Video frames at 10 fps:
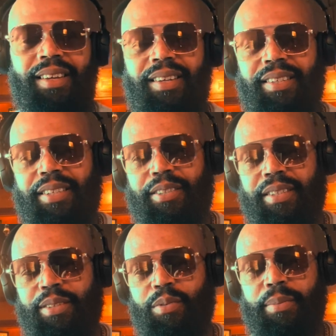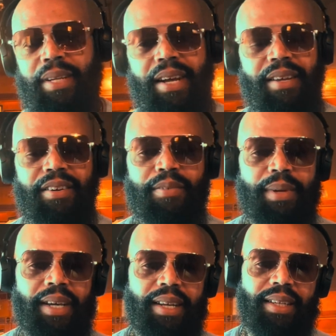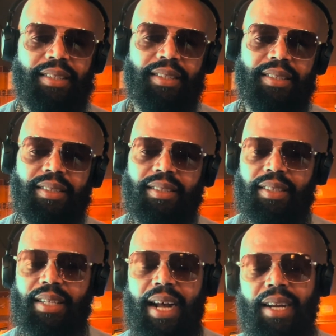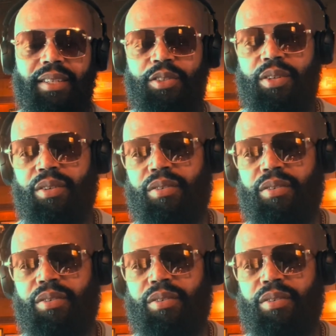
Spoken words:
these women out here, man, is just out of control.